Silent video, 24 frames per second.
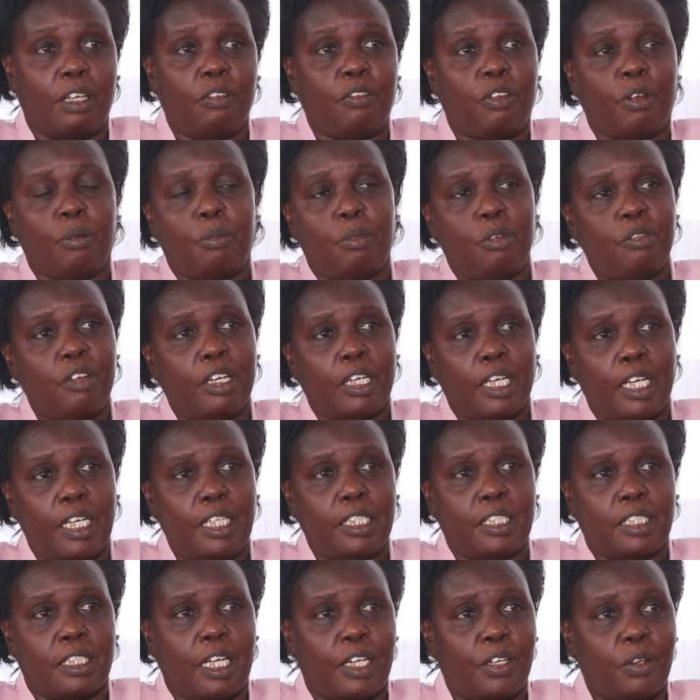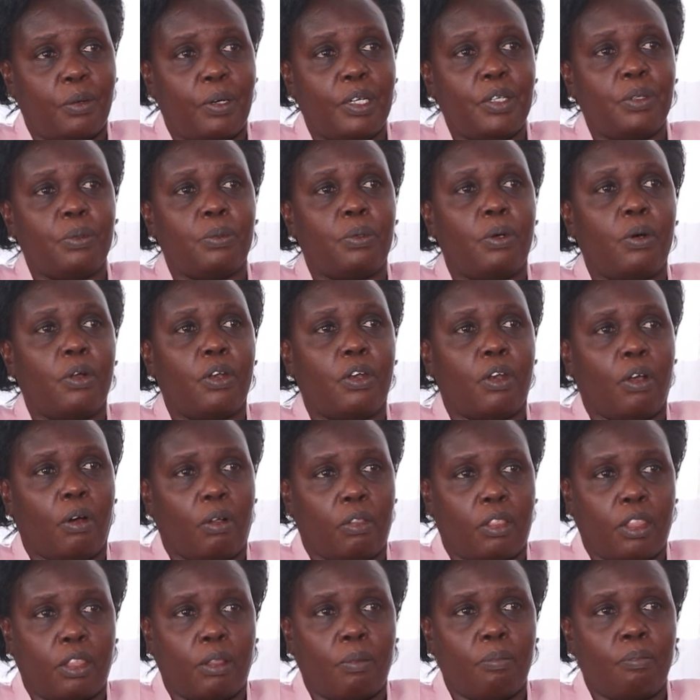If you're moving east and you want to go
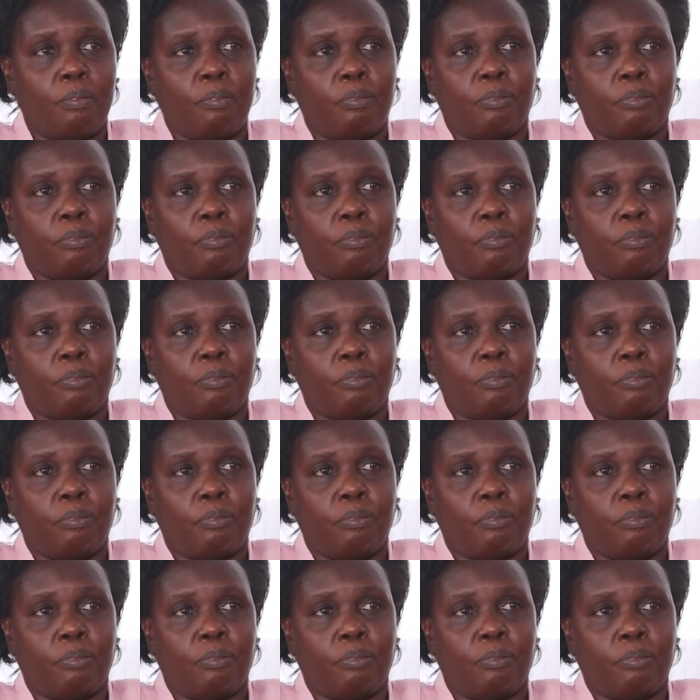north,